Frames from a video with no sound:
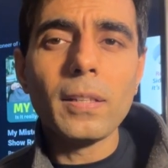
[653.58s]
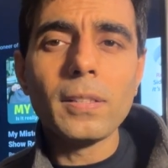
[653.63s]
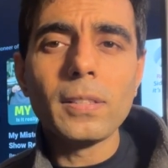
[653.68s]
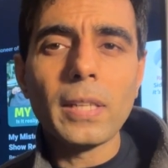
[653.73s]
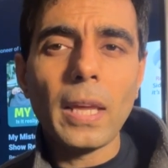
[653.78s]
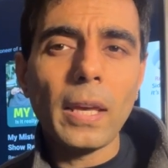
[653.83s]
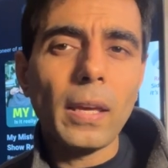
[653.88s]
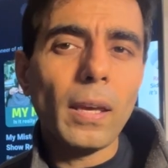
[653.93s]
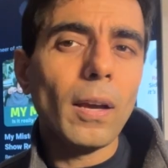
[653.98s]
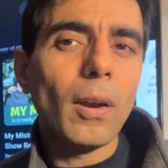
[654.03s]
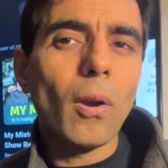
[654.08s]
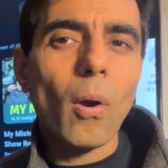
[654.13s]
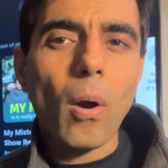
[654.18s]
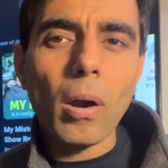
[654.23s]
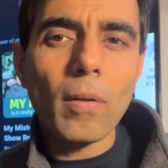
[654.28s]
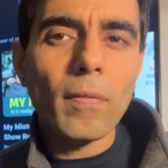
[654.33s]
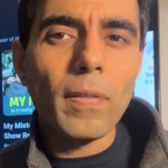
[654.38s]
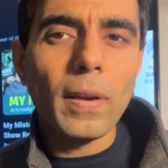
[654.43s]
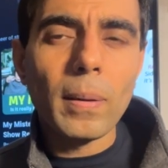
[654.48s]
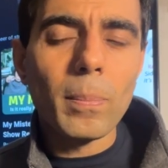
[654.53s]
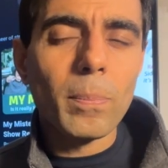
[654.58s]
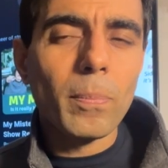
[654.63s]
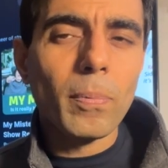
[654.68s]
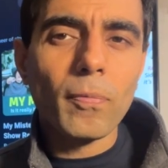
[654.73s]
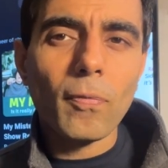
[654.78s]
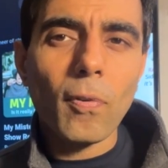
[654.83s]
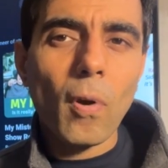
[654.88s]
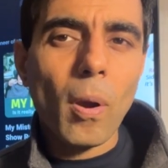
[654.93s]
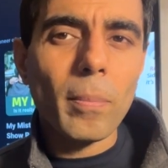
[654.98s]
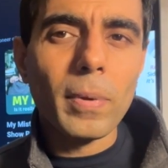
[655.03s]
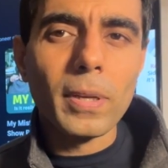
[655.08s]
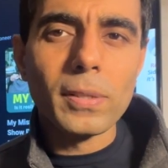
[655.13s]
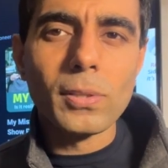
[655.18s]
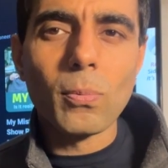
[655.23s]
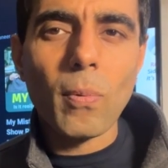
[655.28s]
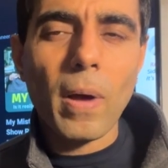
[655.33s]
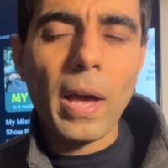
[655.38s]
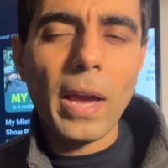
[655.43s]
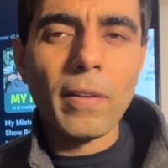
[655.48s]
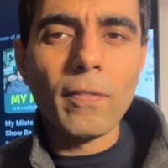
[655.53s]
is taking a lot of help from his
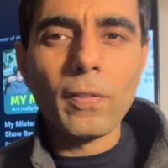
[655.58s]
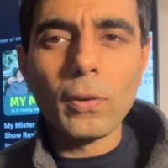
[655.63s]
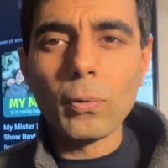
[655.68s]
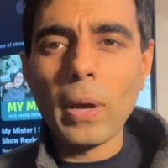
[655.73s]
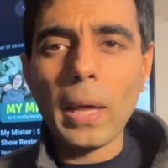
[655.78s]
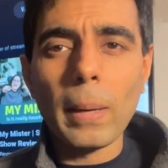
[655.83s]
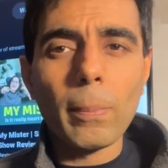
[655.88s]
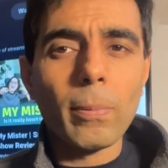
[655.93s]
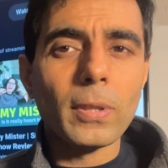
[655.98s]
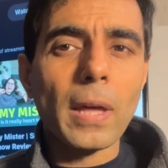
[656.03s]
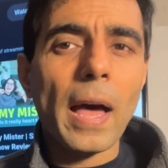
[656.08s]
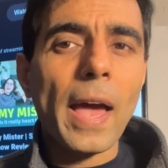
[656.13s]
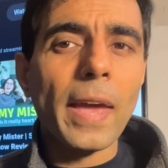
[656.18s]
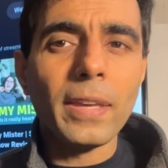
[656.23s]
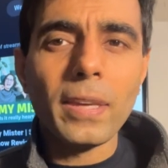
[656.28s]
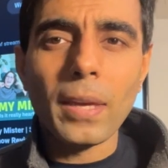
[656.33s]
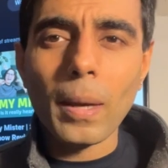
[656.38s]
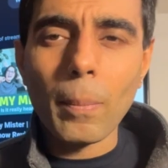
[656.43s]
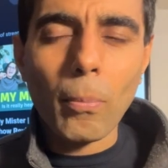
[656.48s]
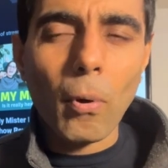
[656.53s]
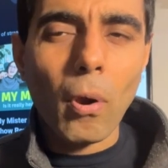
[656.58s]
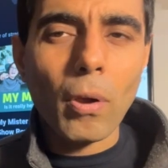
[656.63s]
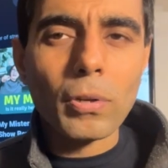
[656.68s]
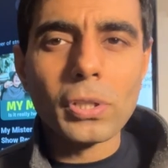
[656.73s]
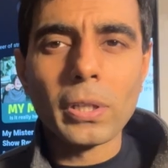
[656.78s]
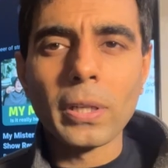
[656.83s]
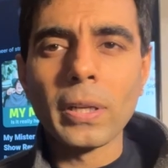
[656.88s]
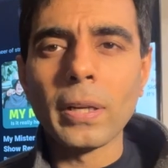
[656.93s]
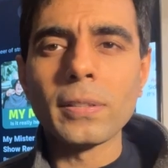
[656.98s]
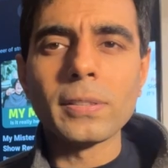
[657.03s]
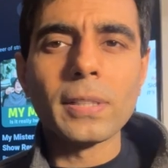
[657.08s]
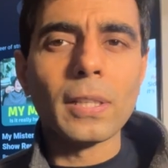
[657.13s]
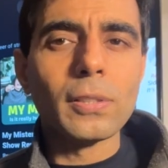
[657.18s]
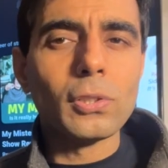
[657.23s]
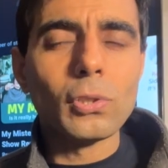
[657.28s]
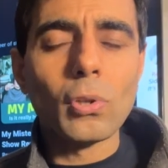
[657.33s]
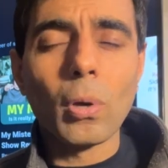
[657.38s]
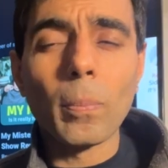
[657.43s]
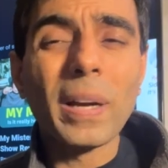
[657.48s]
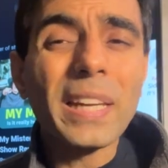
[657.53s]
wife to help with IKEA projects and
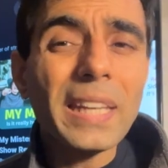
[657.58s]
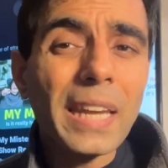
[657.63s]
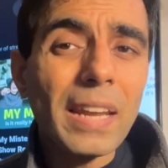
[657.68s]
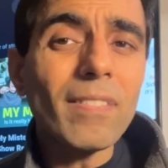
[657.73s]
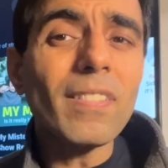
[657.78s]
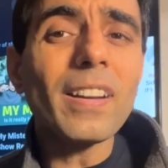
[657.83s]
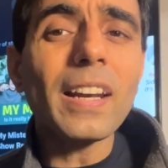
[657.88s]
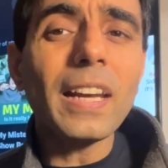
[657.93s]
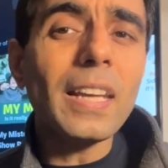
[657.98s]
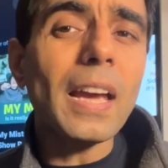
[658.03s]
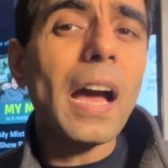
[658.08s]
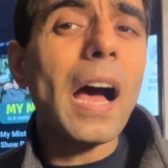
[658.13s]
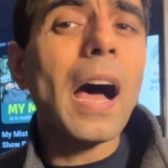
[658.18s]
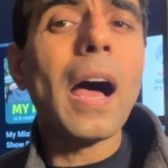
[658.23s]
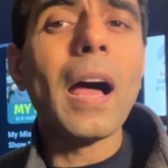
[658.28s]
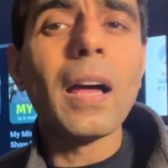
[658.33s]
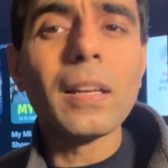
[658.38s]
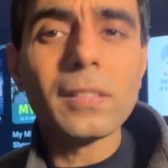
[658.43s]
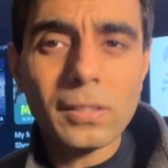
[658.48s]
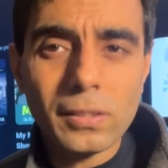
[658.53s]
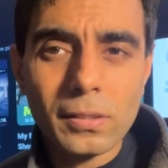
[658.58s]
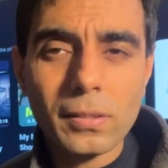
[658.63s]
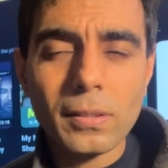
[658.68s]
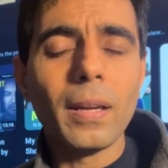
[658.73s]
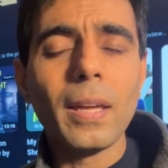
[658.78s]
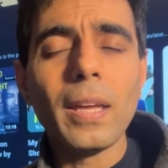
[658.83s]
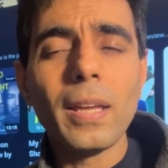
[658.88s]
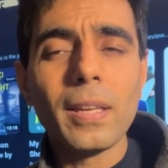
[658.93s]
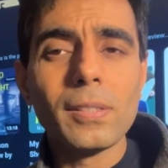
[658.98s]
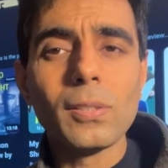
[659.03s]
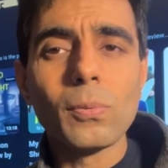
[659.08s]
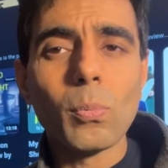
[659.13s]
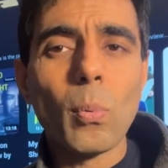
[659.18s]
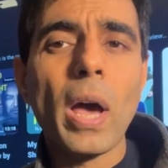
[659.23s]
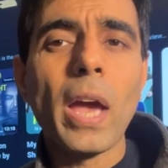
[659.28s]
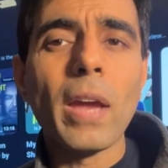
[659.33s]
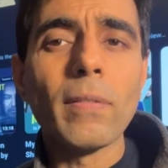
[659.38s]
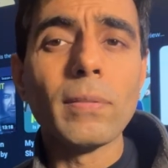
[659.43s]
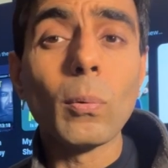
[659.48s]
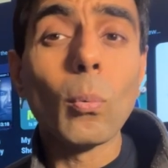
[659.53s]
so on, but he never really asked his
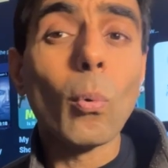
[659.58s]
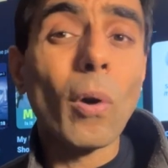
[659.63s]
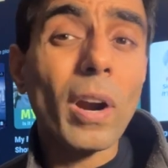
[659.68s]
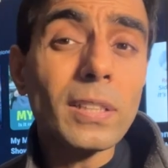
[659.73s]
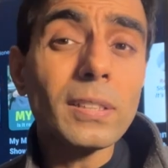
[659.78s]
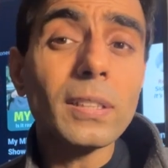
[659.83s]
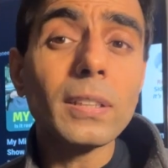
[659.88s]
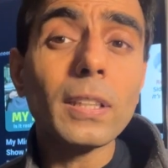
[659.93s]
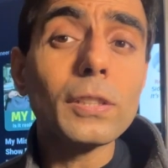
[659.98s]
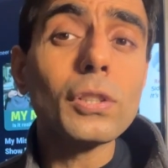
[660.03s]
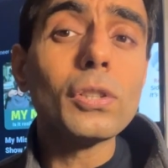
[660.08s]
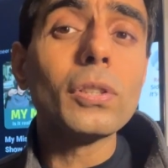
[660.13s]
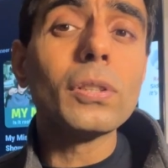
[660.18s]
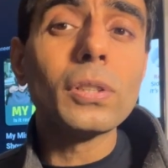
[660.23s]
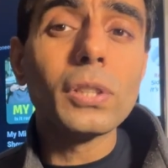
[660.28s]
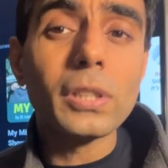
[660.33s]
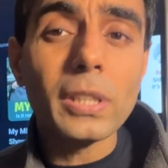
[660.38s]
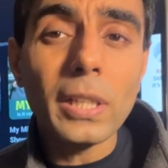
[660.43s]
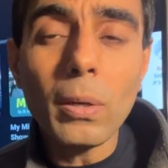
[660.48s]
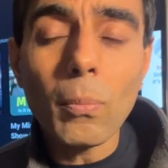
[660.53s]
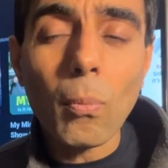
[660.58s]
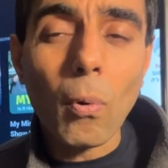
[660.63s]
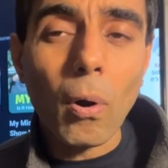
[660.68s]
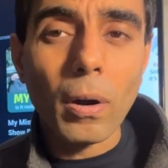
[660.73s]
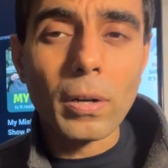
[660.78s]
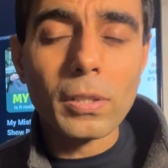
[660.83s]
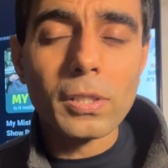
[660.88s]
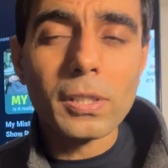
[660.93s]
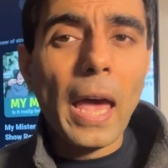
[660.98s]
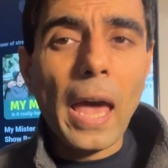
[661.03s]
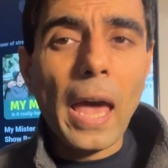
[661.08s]
wife that what is it that she wants.